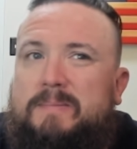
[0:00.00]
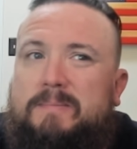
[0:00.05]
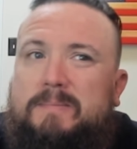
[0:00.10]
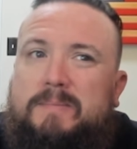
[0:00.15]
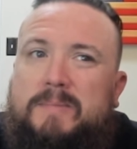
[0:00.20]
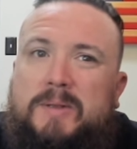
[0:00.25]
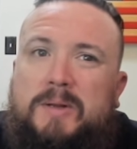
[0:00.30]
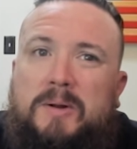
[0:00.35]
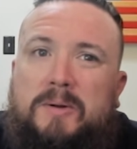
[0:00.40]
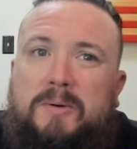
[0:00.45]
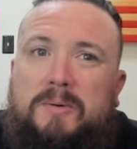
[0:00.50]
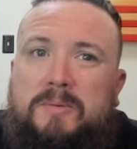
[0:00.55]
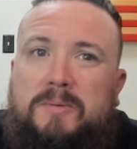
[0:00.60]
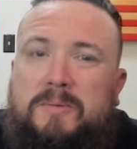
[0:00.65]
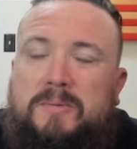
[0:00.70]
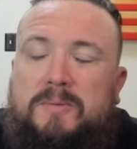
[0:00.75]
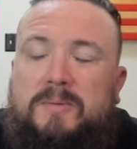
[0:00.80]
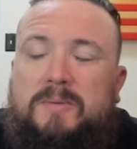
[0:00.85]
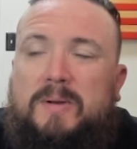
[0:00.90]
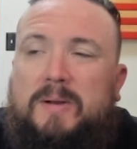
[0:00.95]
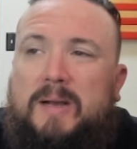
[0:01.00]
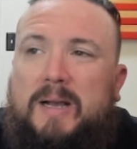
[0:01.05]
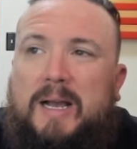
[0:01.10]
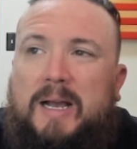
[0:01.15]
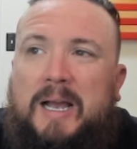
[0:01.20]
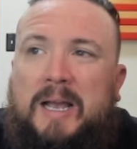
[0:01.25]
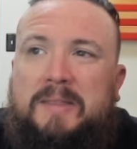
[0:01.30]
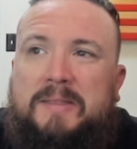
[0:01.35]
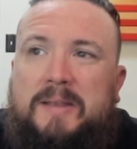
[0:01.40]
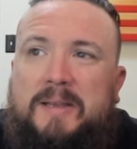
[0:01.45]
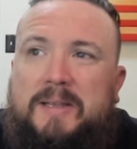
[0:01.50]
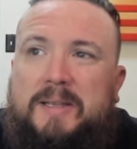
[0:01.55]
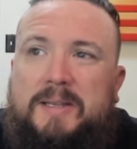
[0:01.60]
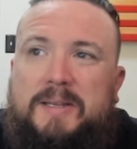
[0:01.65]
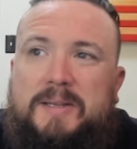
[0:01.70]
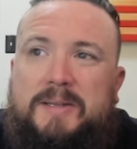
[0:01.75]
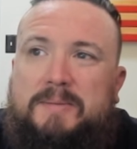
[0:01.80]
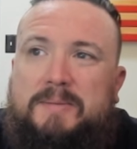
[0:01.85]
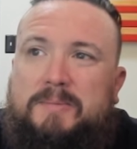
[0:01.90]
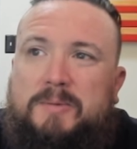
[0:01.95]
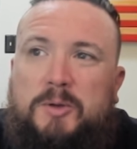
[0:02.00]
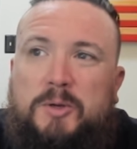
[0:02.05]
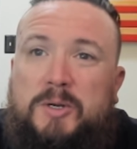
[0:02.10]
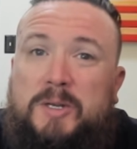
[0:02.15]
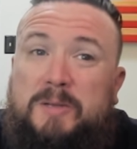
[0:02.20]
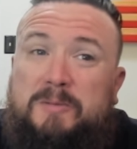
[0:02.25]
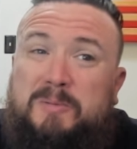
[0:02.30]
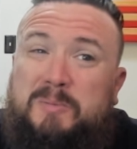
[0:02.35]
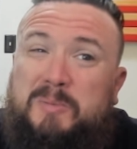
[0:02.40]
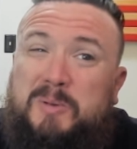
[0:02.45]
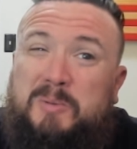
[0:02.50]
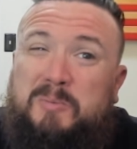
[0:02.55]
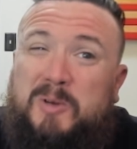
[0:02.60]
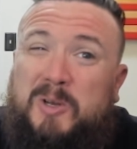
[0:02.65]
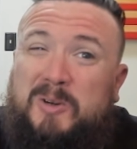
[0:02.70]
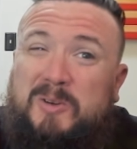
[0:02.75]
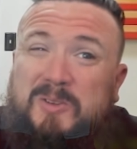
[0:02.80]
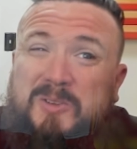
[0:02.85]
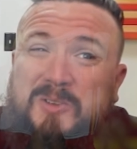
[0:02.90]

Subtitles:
you know, I think he could even be better than